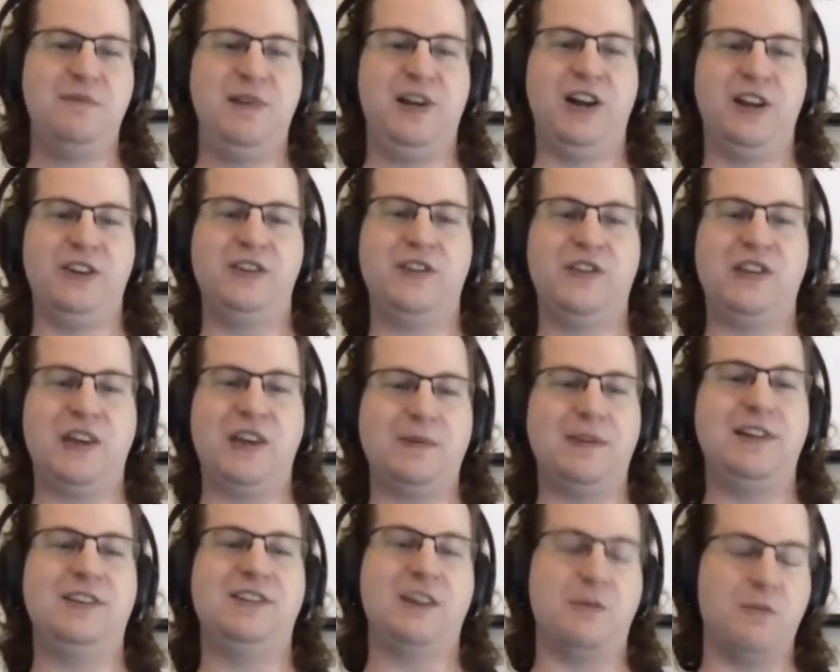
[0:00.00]
because of
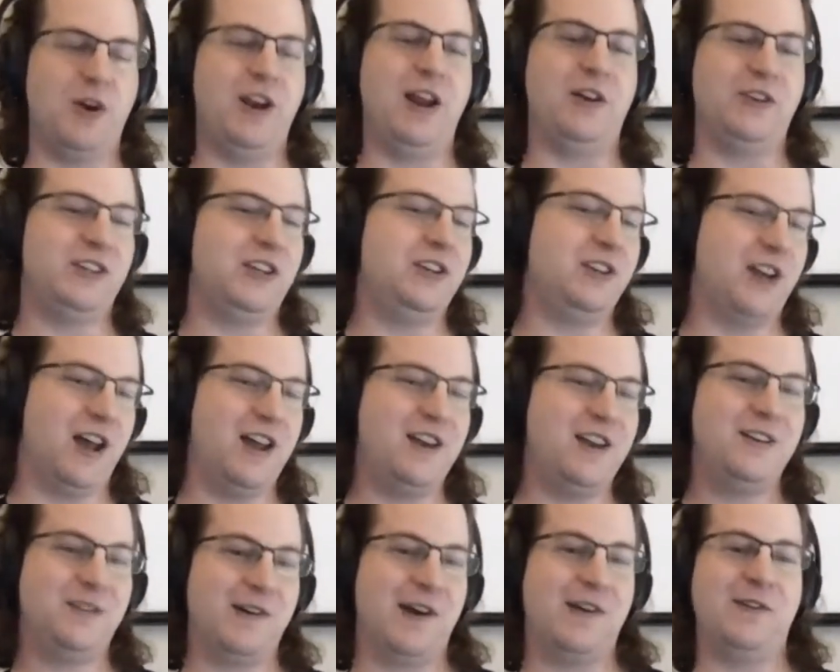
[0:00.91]
something someone else had
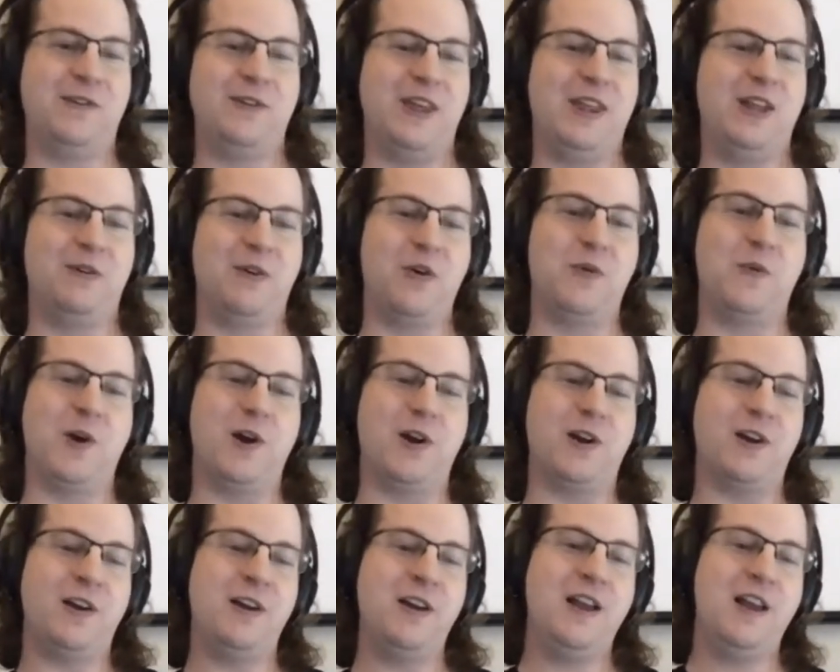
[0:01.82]
done rather than right. their own
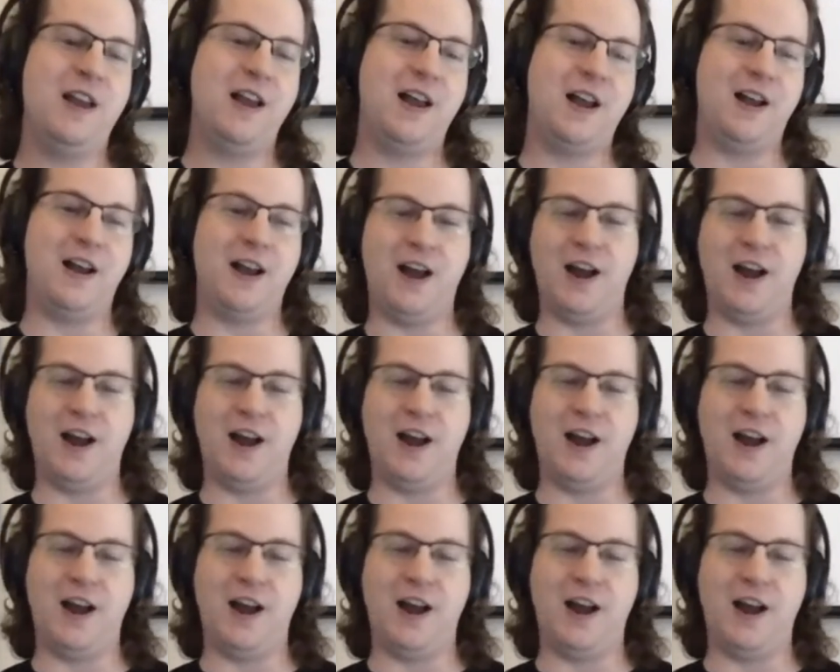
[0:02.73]
work. Yeah.